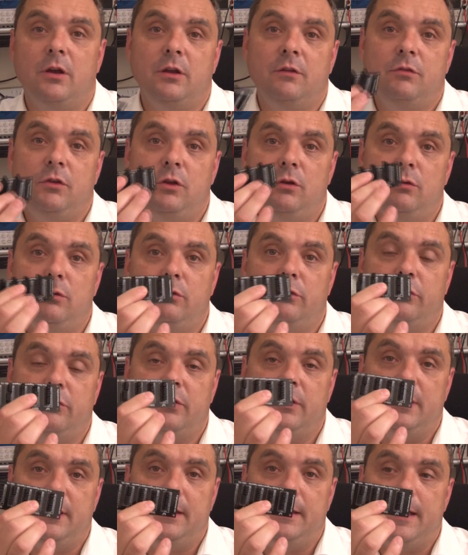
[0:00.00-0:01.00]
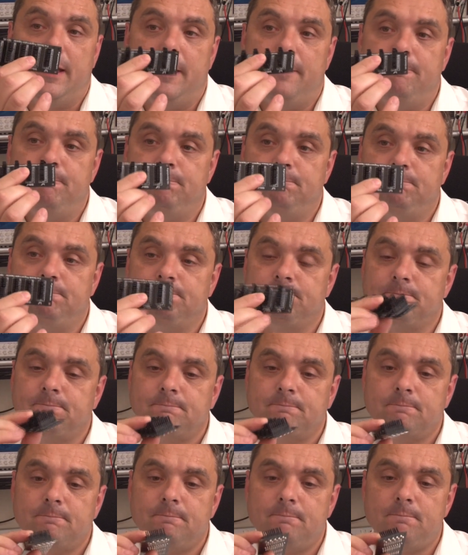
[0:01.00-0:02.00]
I could have used the
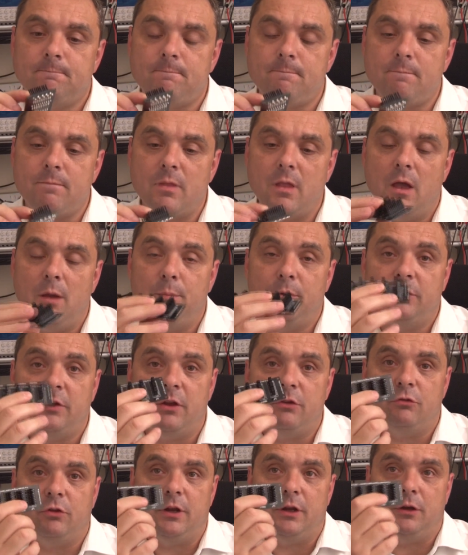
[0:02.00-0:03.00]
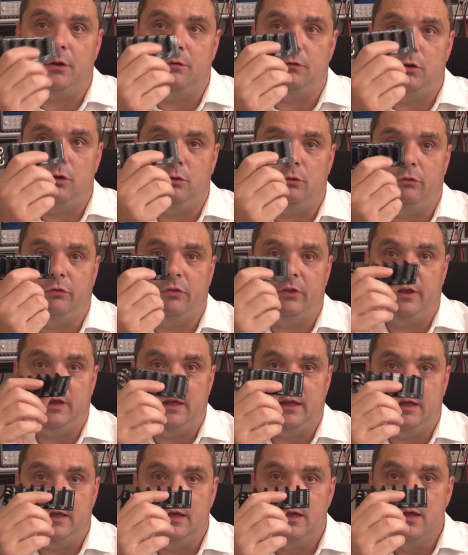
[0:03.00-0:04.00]
potentially could have used
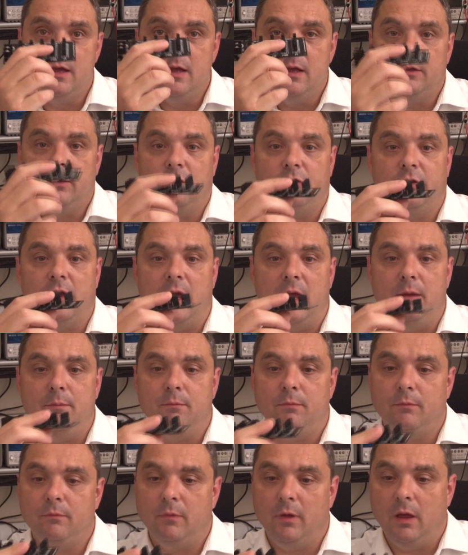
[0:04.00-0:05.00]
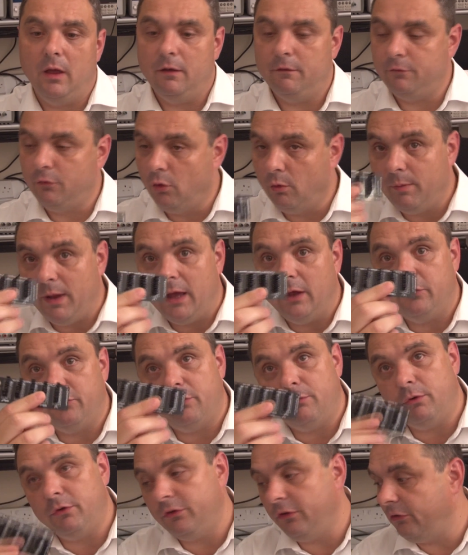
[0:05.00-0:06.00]
the same format
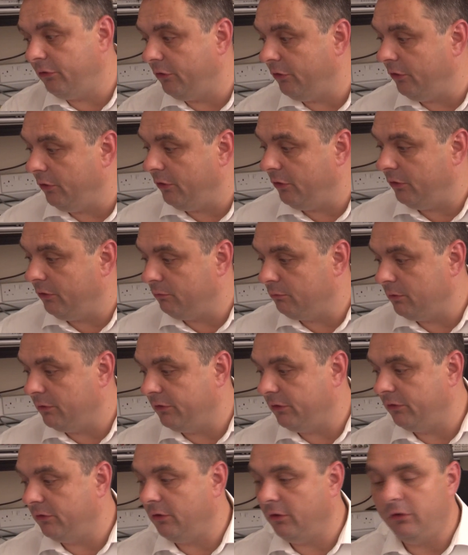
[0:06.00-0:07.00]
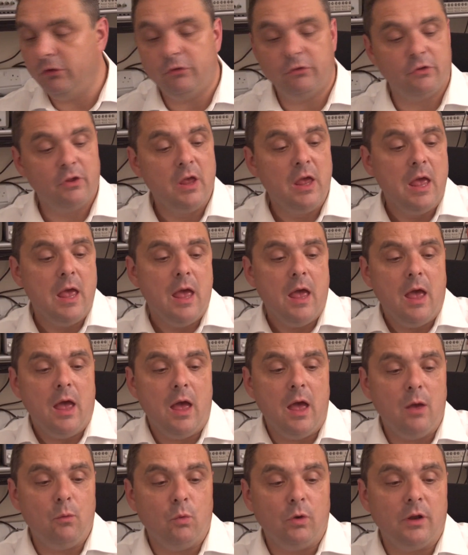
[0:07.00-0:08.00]
as the resistance.
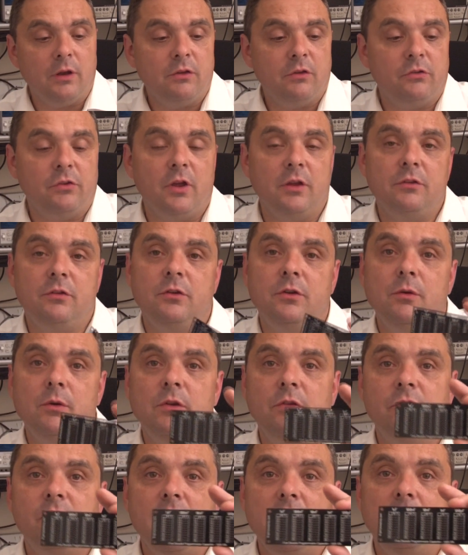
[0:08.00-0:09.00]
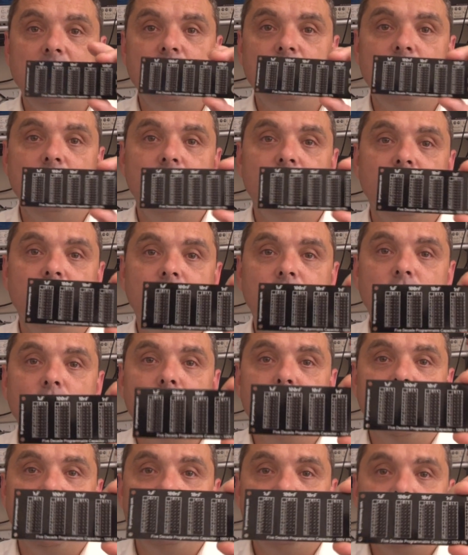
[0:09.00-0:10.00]
What I decided to do instead is use this
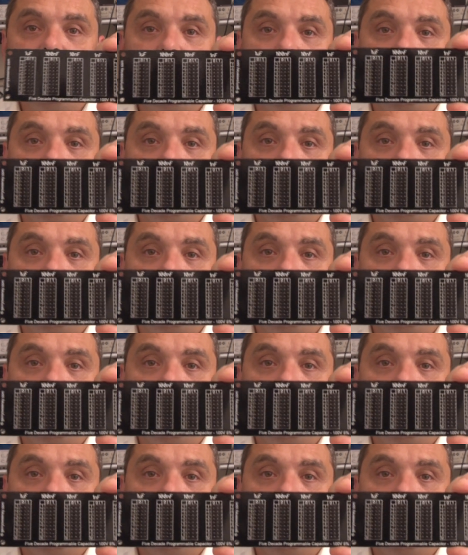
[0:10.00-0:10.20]
format, and if